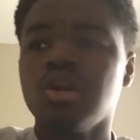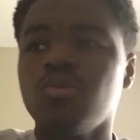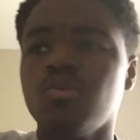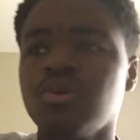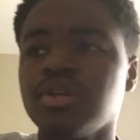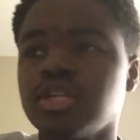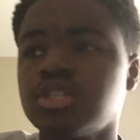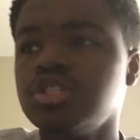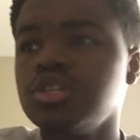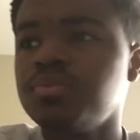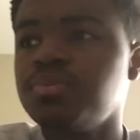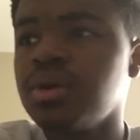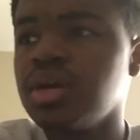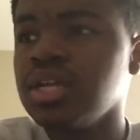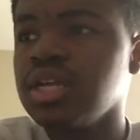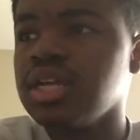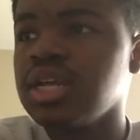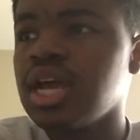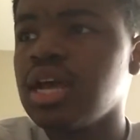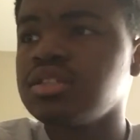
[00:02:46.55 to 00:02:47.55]
with the two
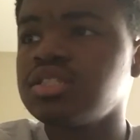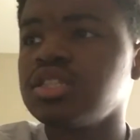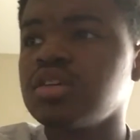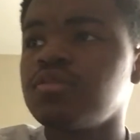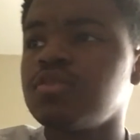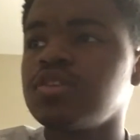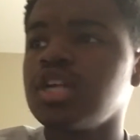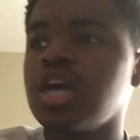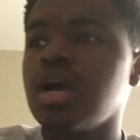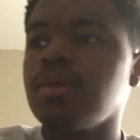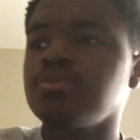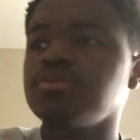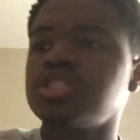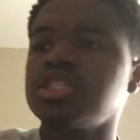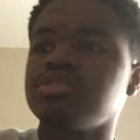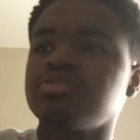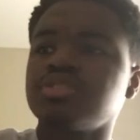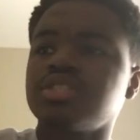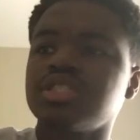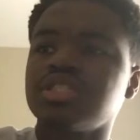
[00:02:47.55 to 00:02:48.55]
pulling out some phenomenal
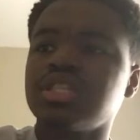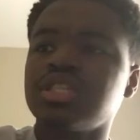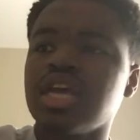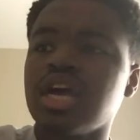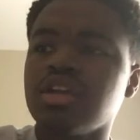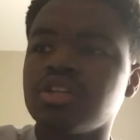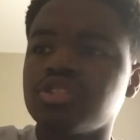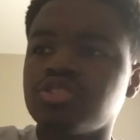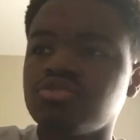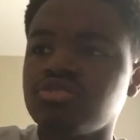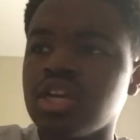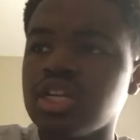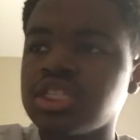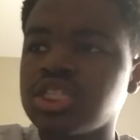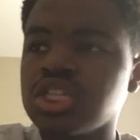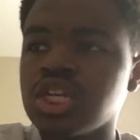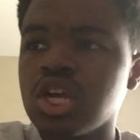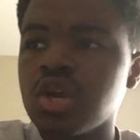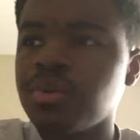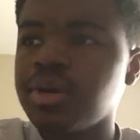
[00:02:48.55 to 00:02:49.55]
sequences down the stretch
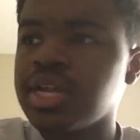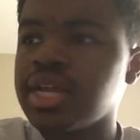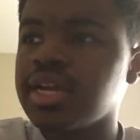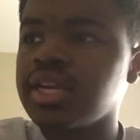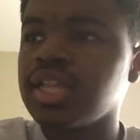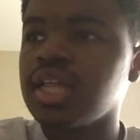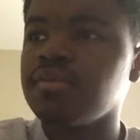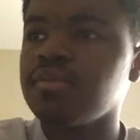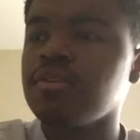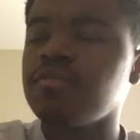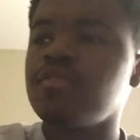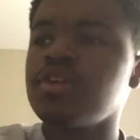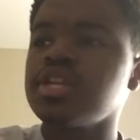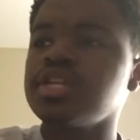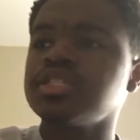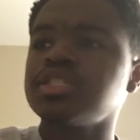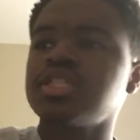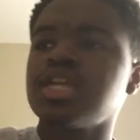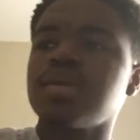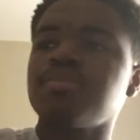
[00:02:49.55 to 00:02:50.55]
with a clever
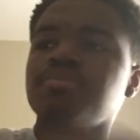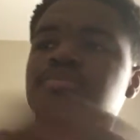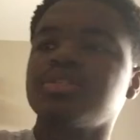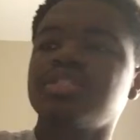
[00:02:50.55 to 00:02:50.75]
finish that